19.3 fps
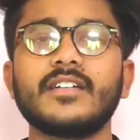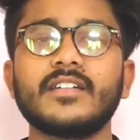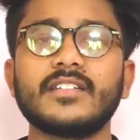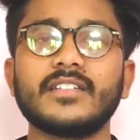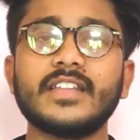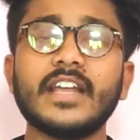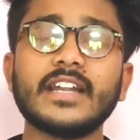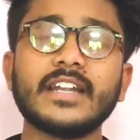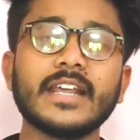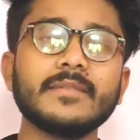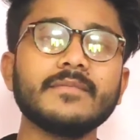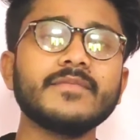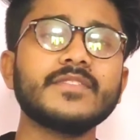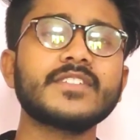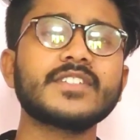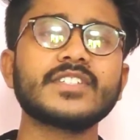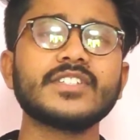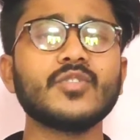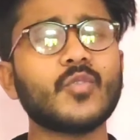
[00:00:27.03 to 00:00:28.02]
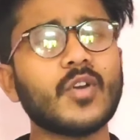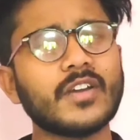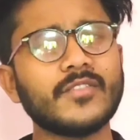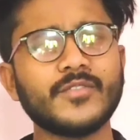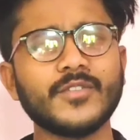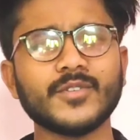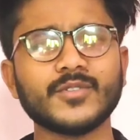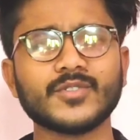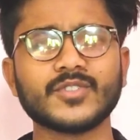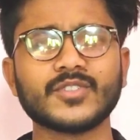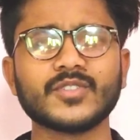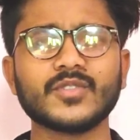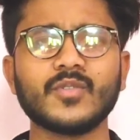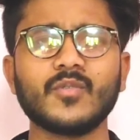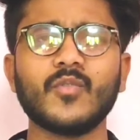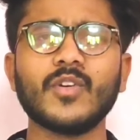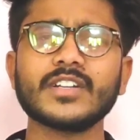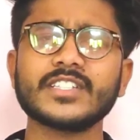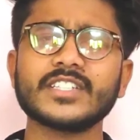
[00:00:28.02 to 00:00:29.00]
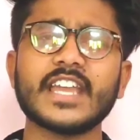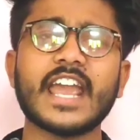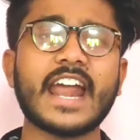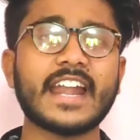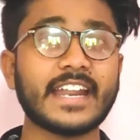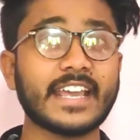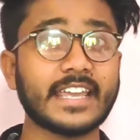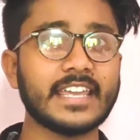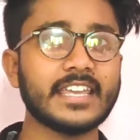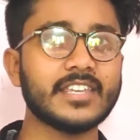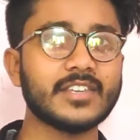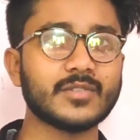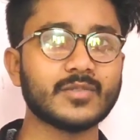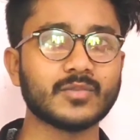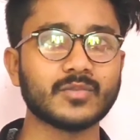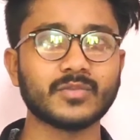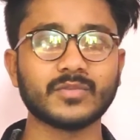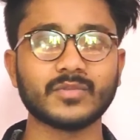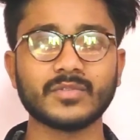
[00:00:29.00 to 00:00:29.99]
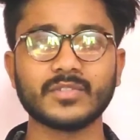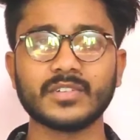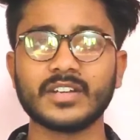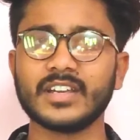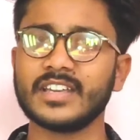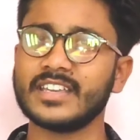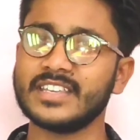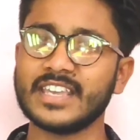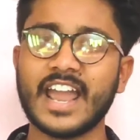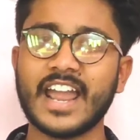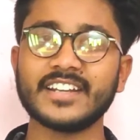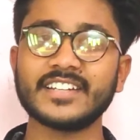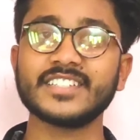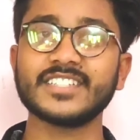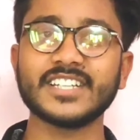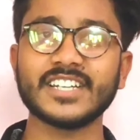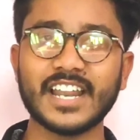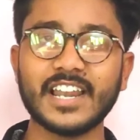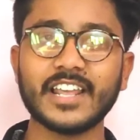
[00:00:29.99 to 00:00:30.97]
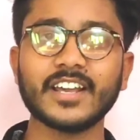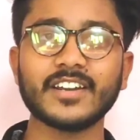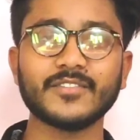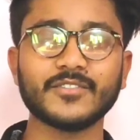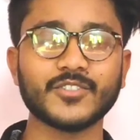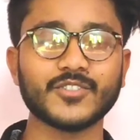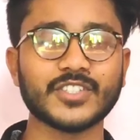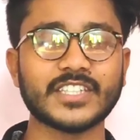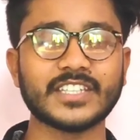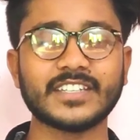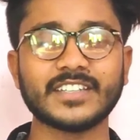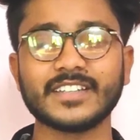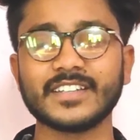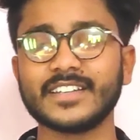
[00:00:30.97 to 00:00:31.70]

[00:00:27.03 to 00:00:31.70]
That times you confuse what's attacking you. Yeah, it's really confusing.